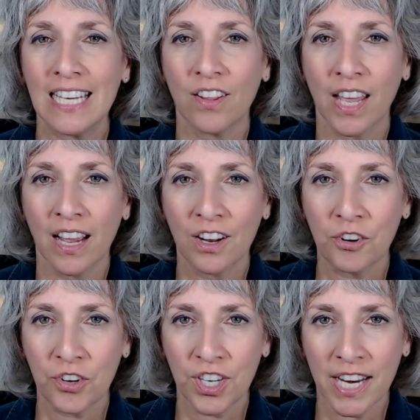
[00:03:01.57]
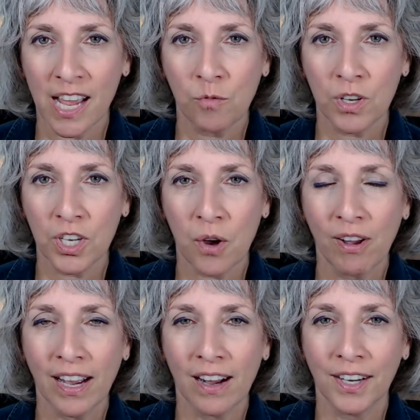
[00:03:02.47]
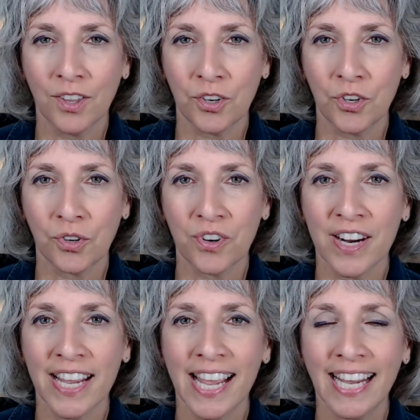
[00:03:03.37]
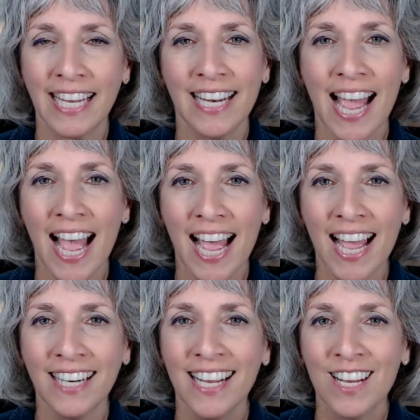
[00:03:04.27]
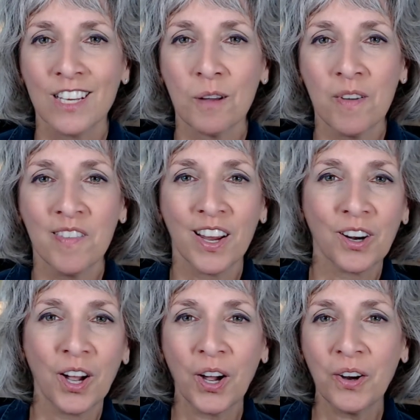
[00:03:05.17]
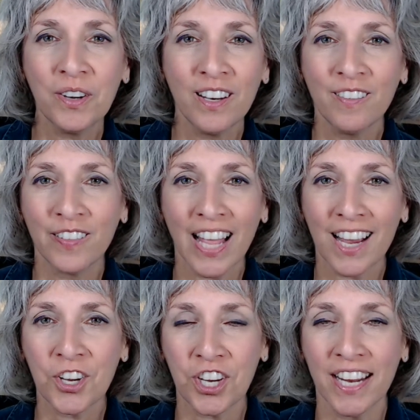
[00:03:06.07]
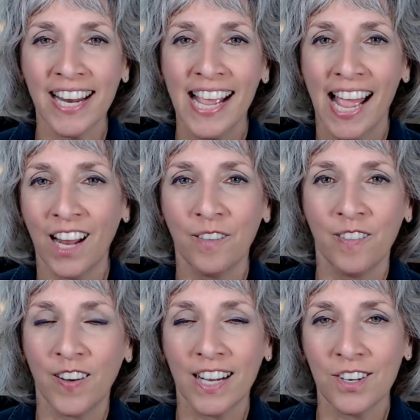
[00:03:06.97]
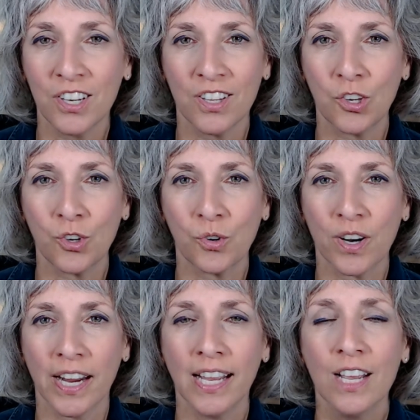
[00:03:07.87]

they understand what's going on in the story and can add some of their own inflection and fun to the story.